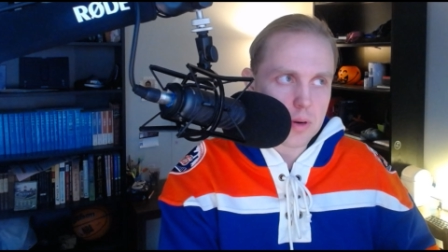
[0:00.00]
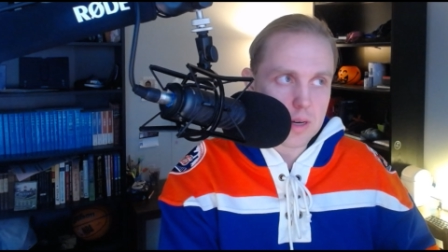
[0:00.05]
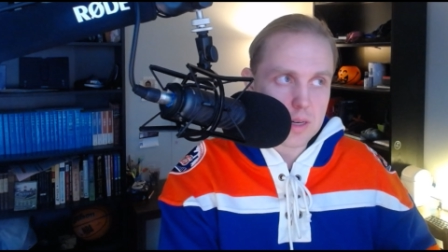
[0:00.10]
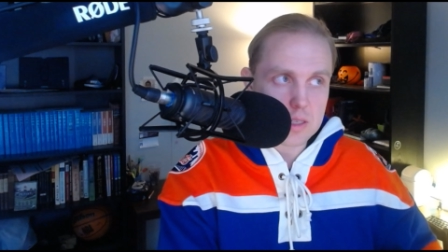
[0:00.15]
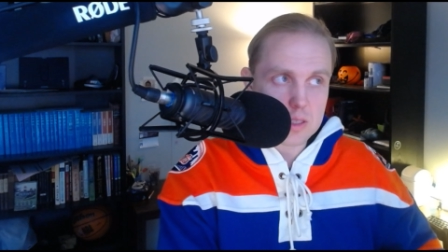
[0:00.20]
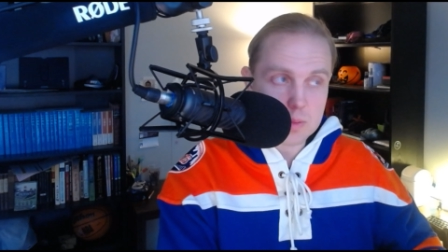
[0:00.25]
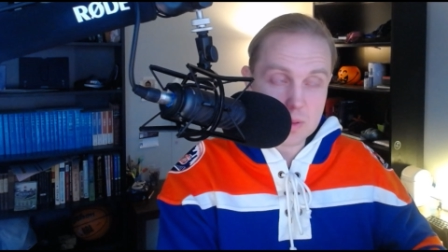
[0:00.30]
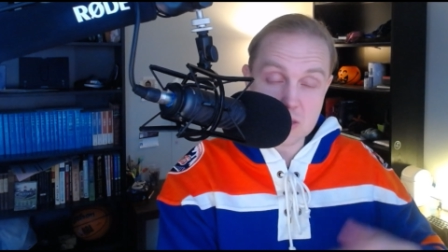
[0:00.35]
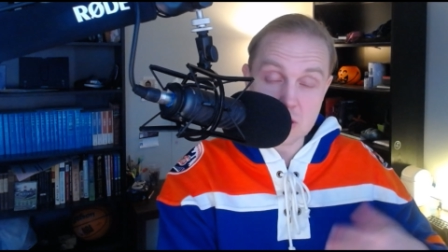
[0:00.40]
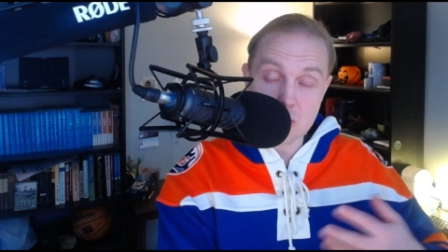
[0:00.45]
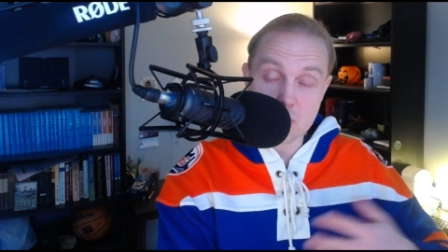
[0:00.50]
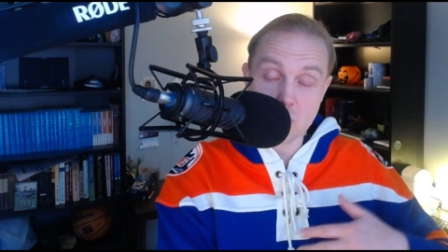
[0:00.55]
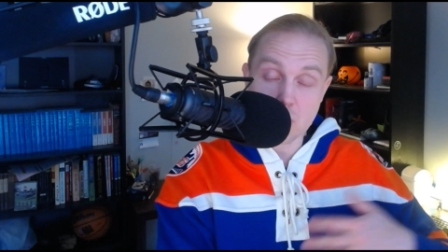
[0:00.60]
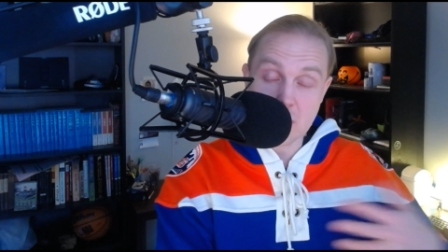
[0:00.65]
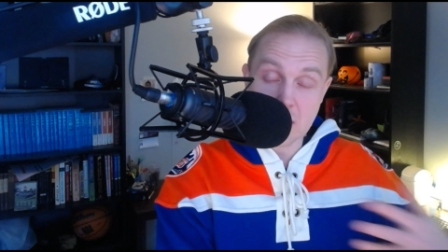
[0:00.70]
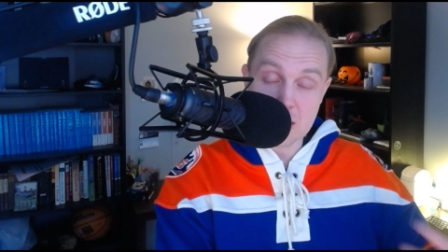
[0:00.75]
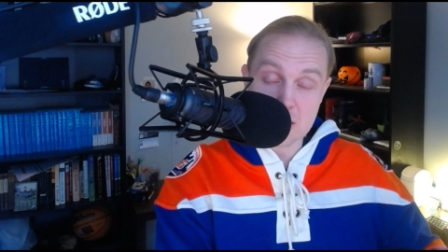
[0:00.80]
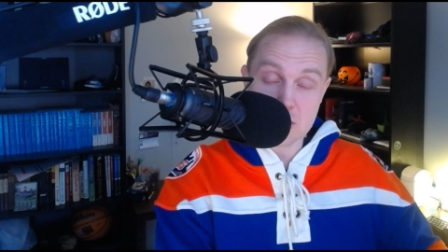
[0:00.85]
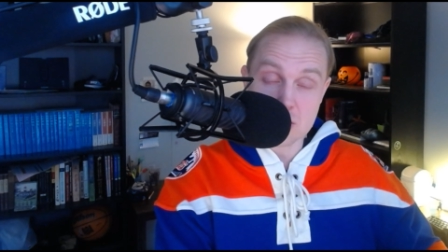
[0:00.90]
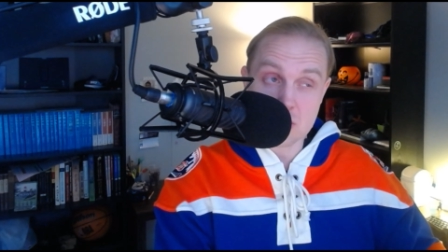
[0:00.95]
and especially what
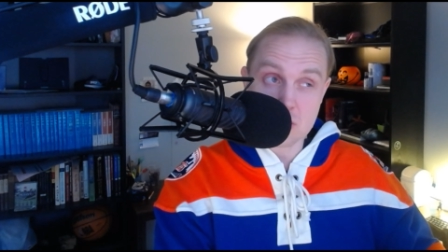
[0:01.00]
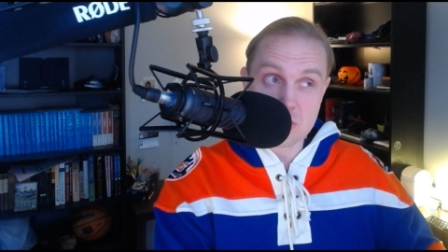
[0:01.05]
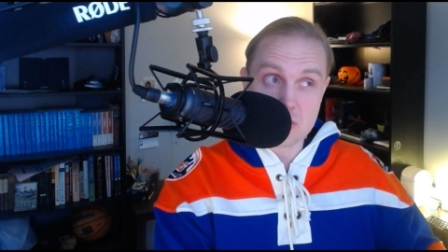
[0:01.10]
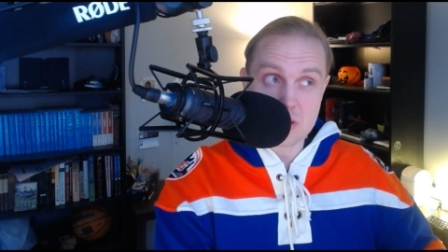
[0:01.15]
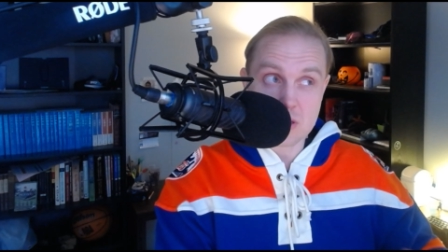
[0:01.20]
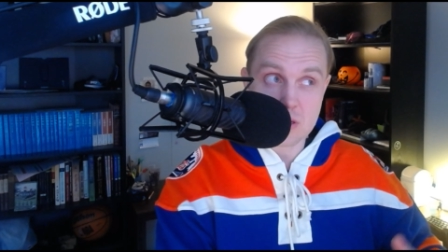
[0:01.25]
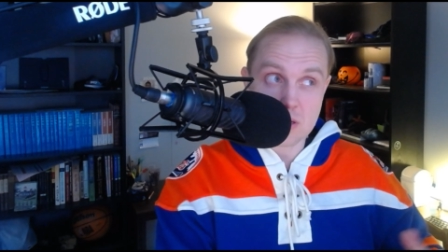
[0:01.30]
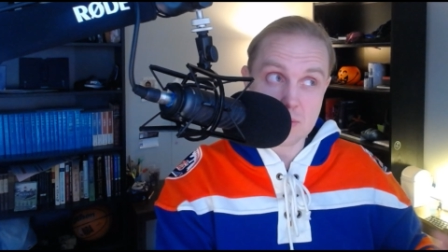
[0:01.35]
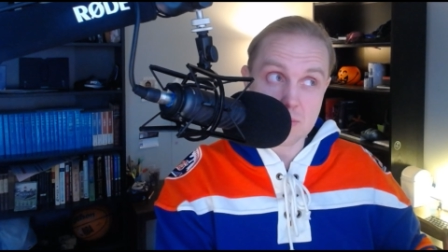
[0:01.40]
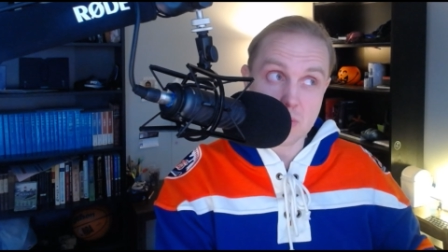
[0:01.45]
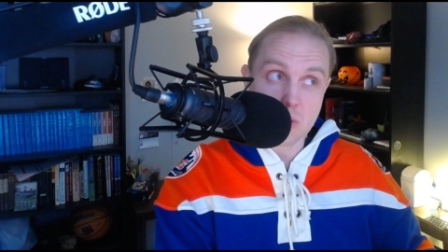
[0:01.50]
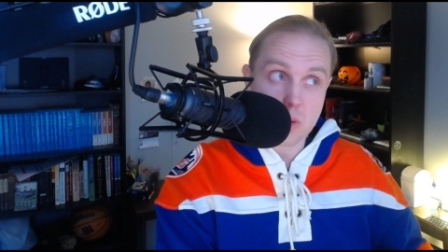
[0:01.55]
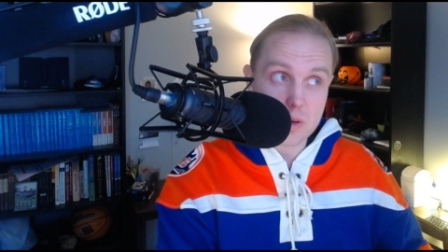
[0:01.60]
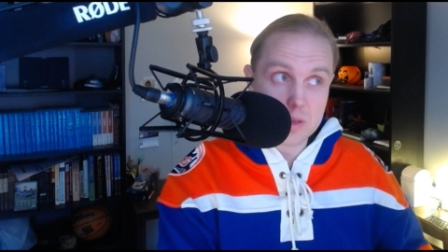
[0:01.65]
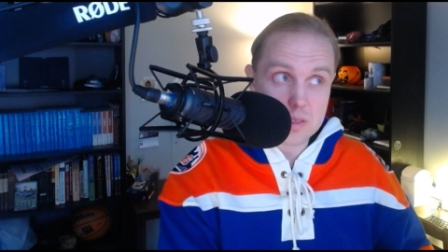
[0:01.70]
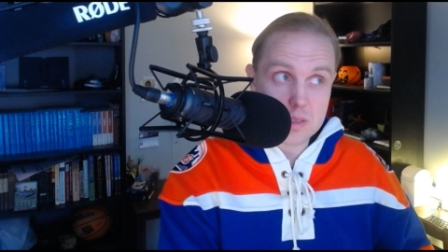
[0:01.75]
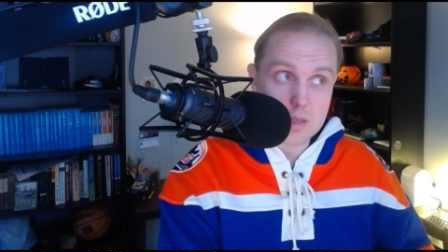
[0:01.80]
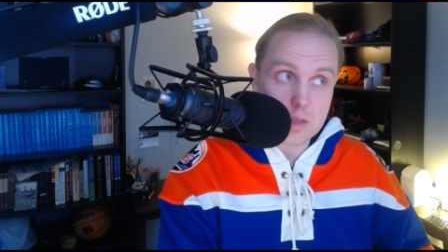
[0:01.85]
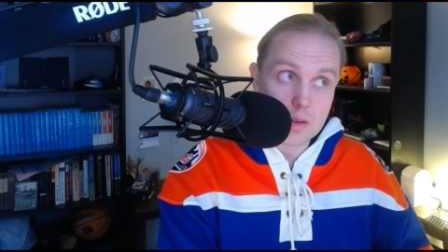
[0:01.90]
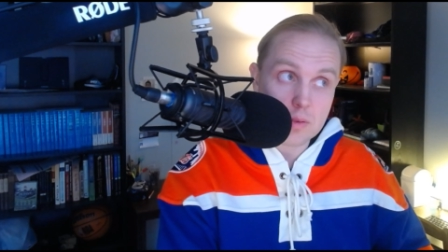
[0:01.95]
I do to
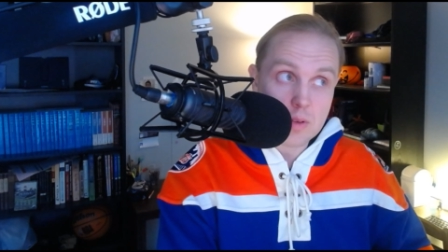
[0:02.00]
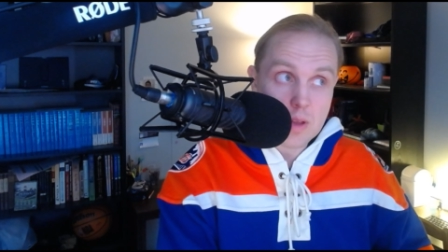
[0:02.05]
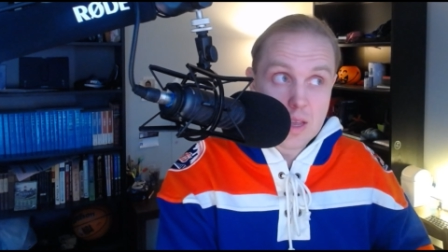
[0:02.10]
import stuff.